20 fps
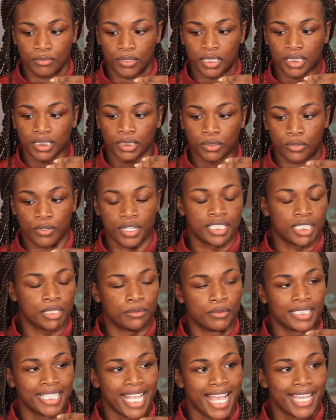Well, the question
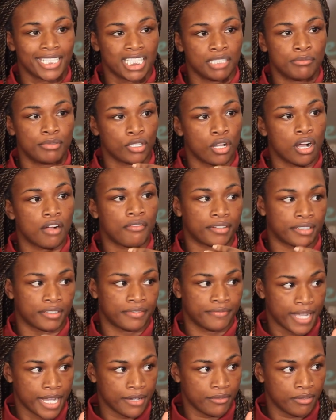was, has she been offered a
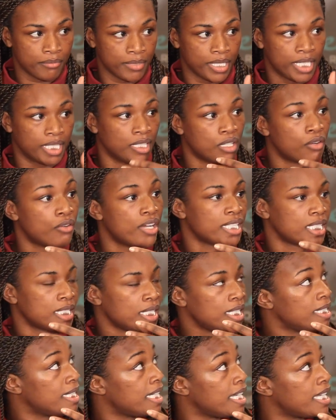fight with me? And the question
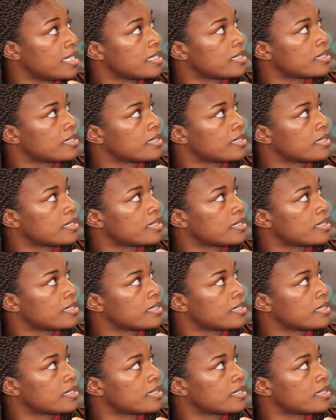is yes.